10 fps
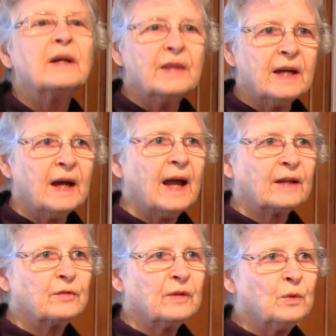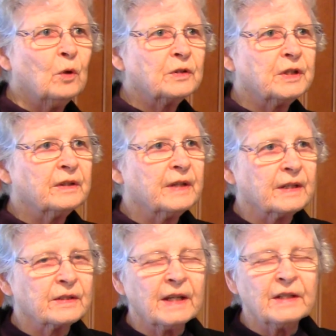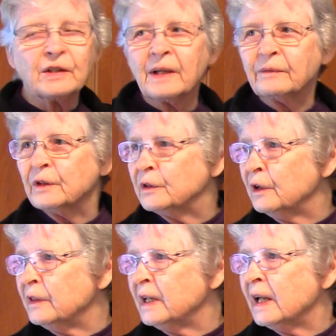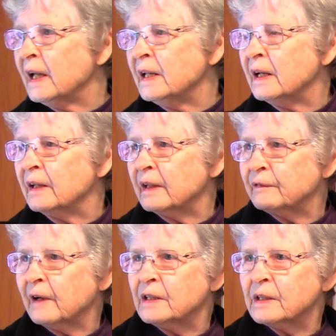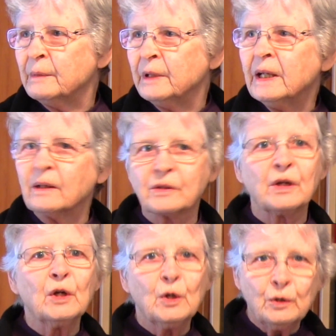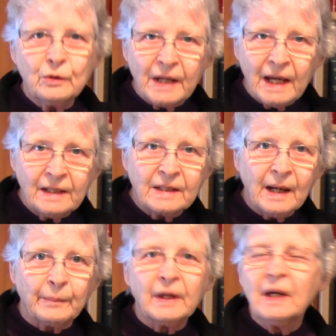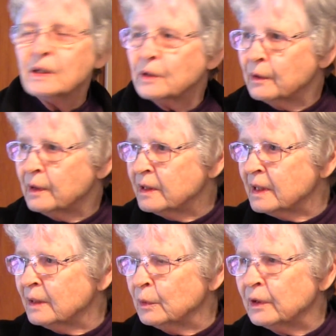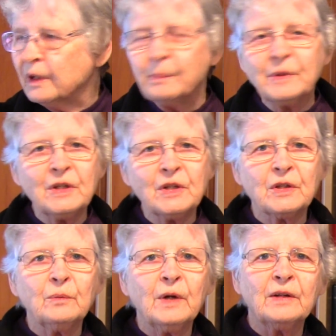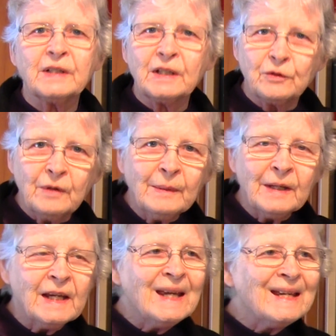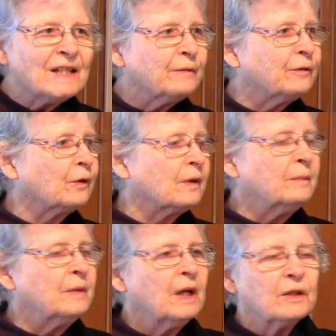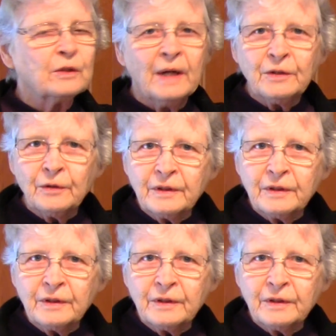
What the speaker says: They are actually watching things. They just have to turn their head and they find somebody else whose head is up, so that we're in a position where it's extremely easy for them to enter